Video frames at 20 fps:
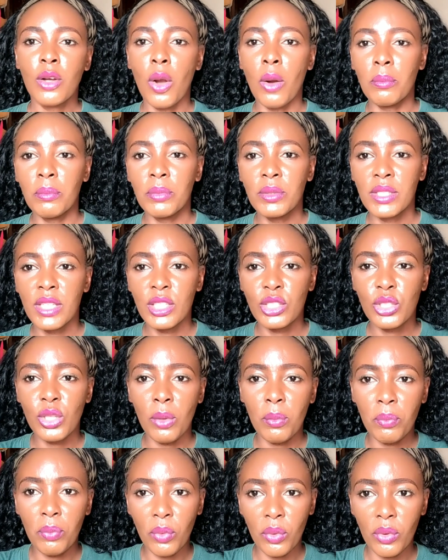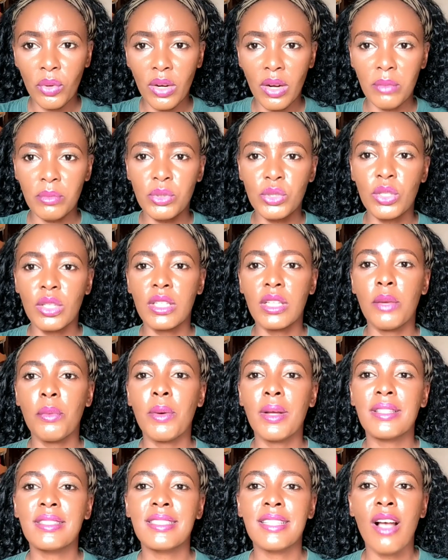combination program, so they
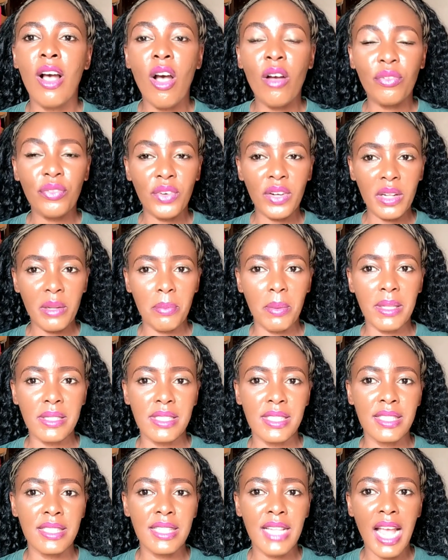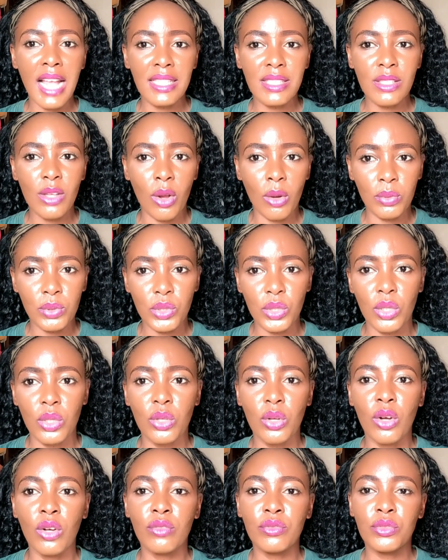were offering the person that
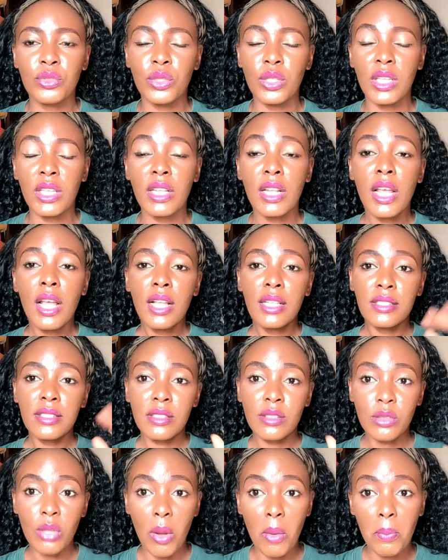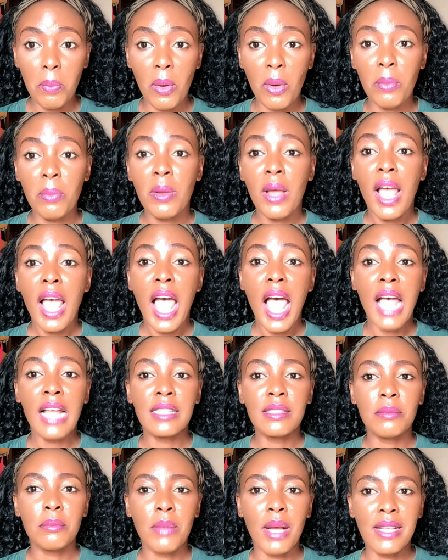option of doing the top-up
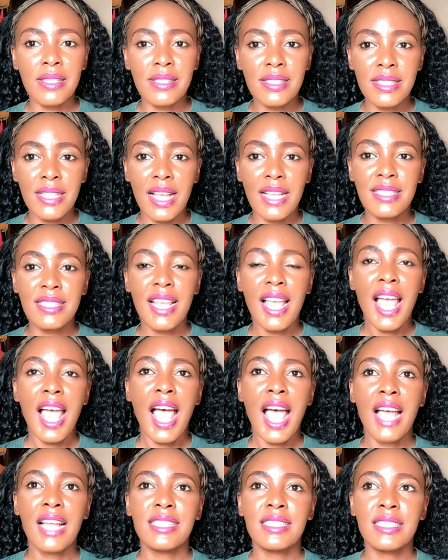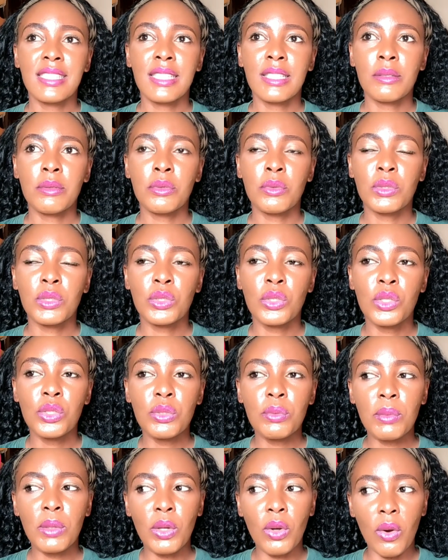and the masters, and it was going
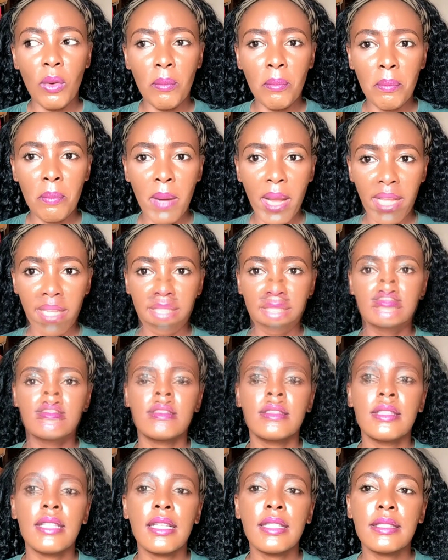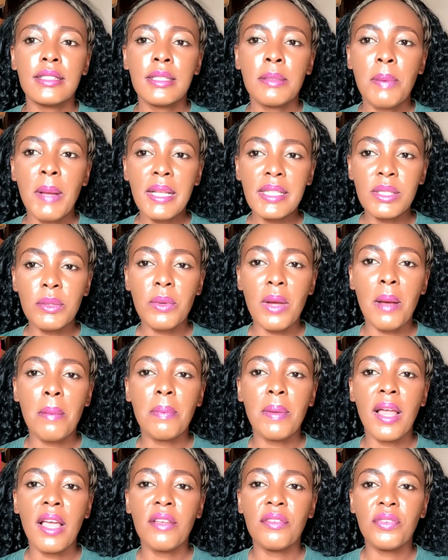to be combined. The person will
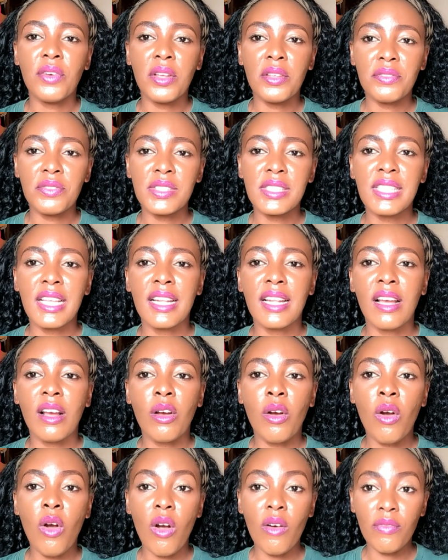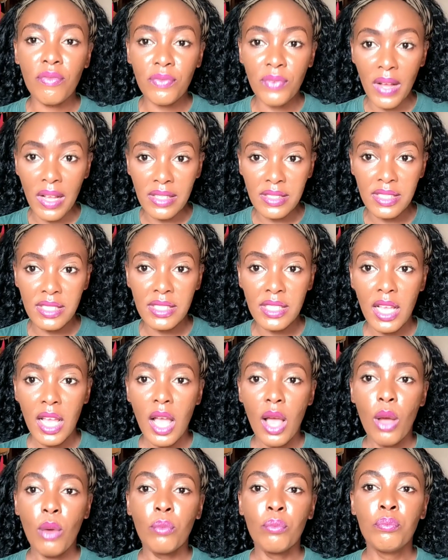apply for a visa that covers
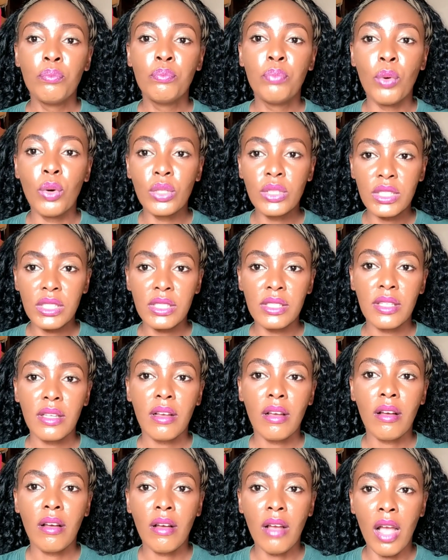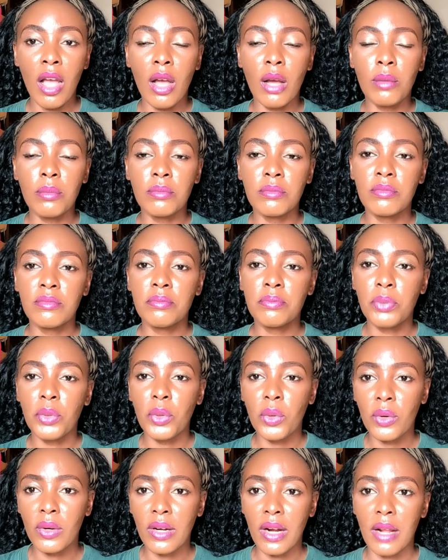both
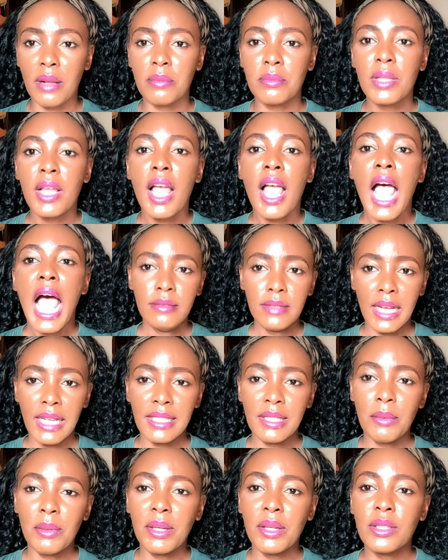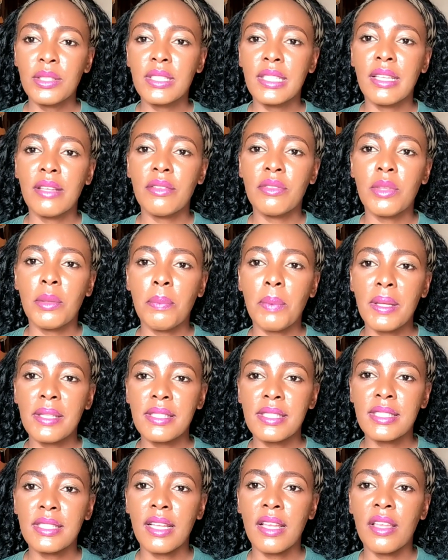program, and they were going to give the
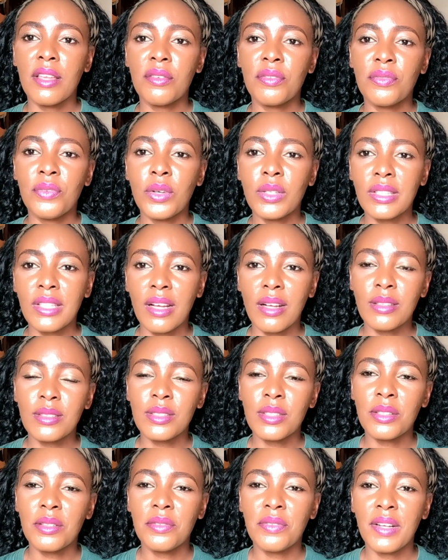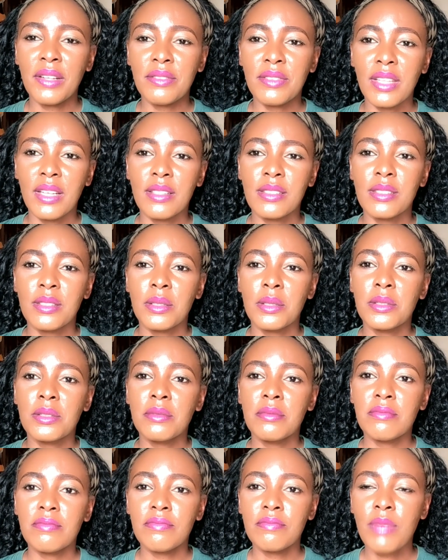person a 4,000 or
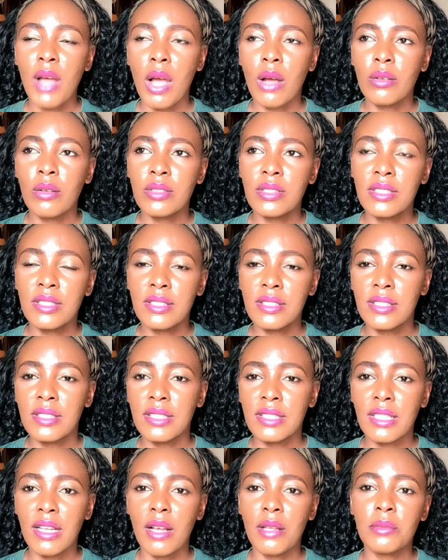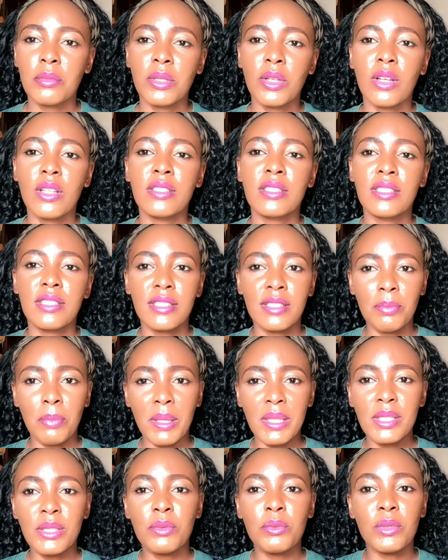5,000 pounds discount, because the
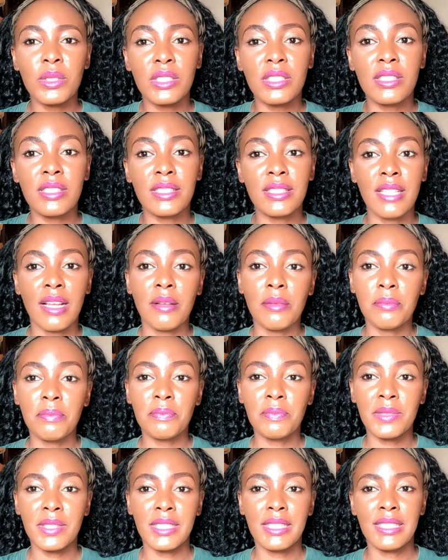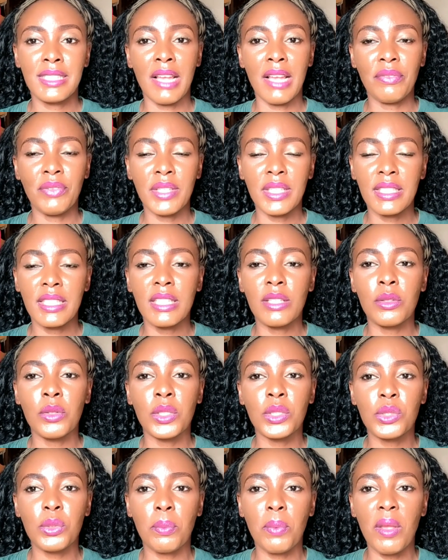person was definitely
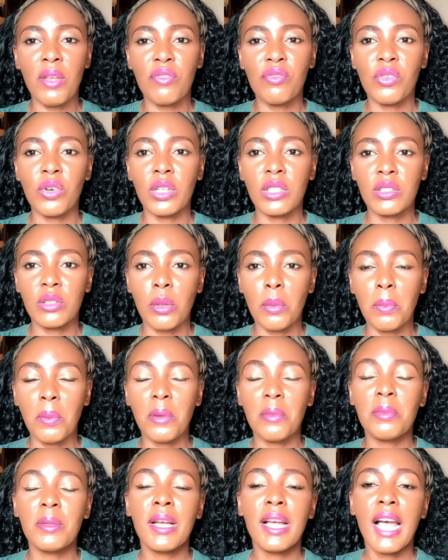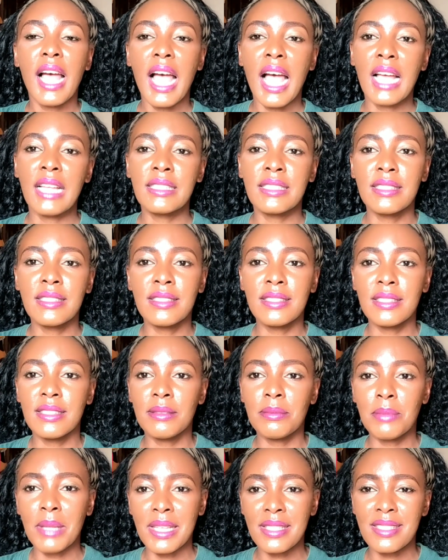going to pay for a top-up and
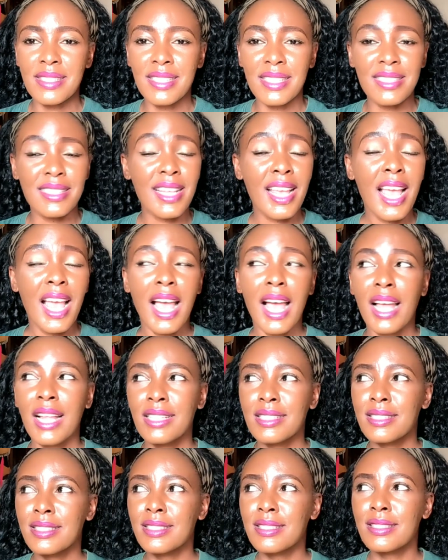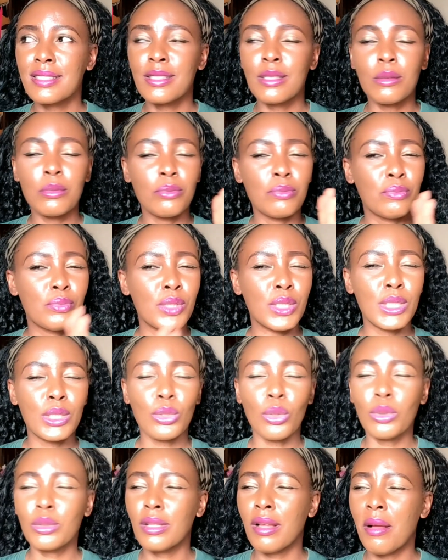the masters, and the
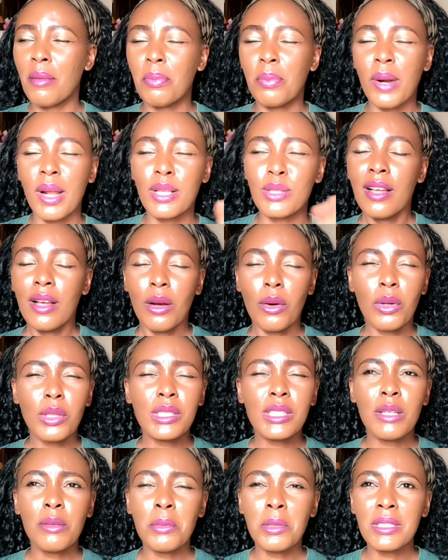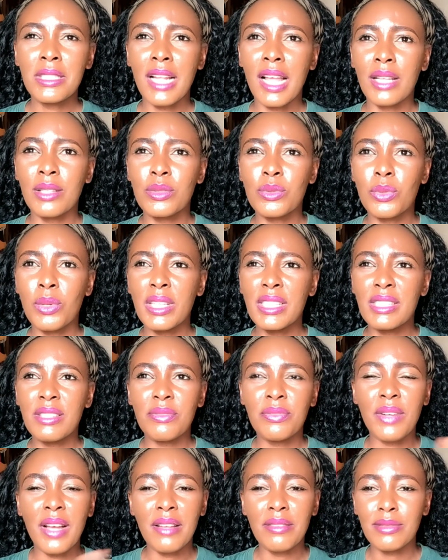total price was almost like
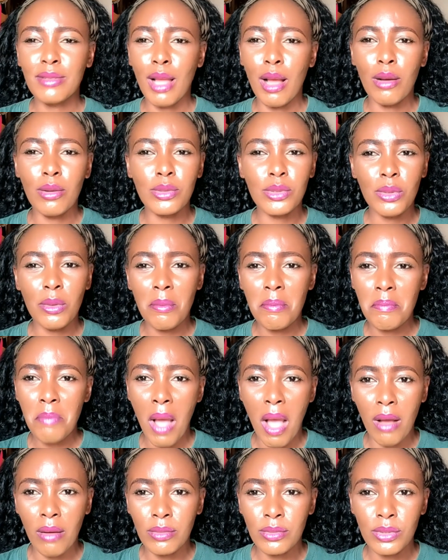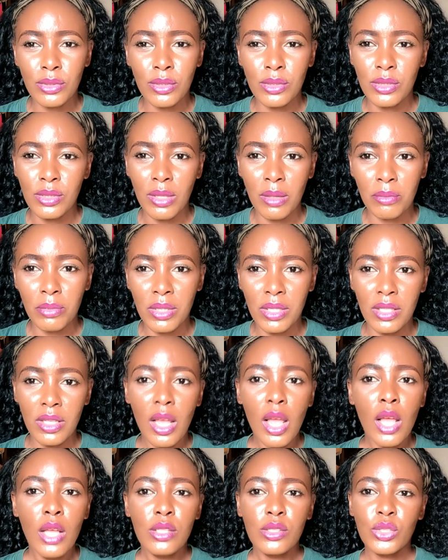25,000 pounds or something.
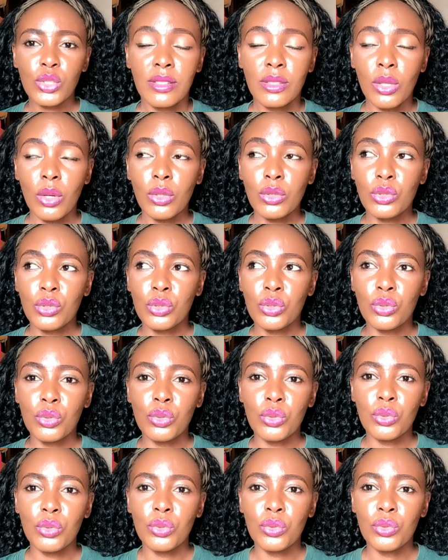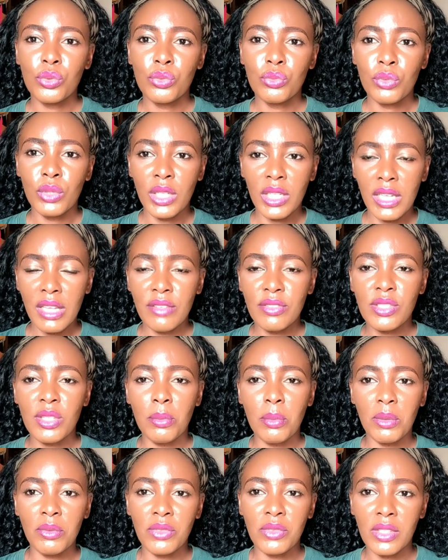So to relieve
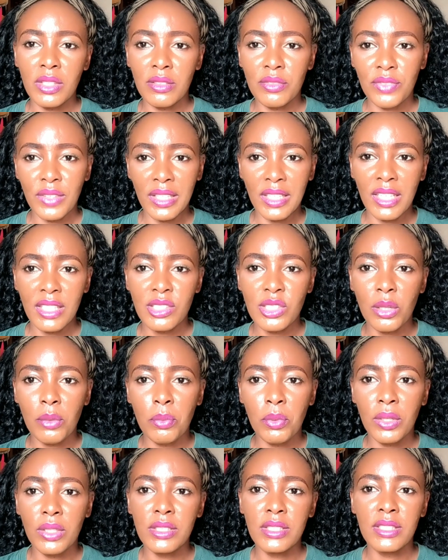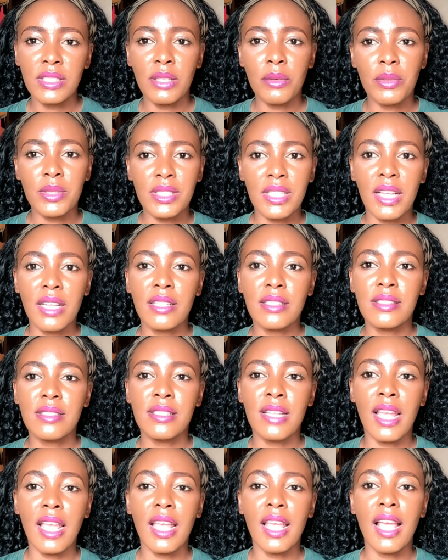some of the financial burden,
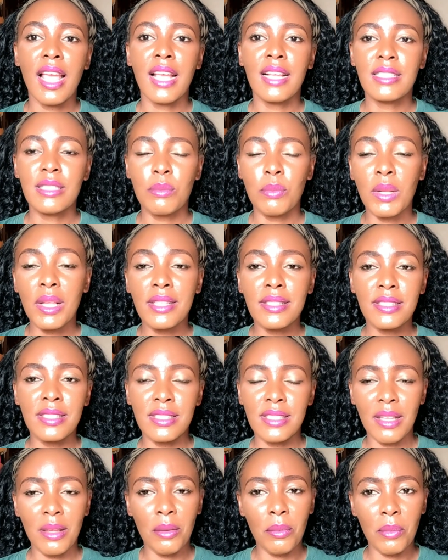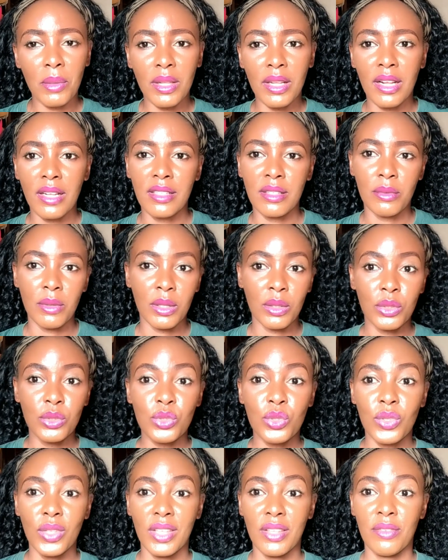they explained in the email that they were
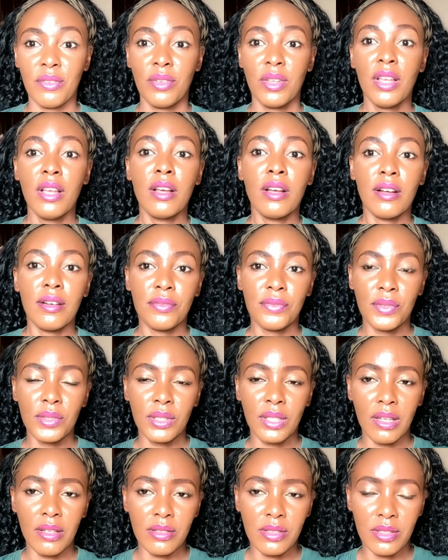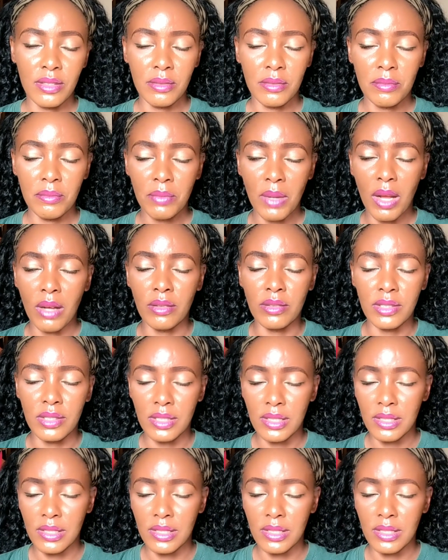going to give a 4,000 pounds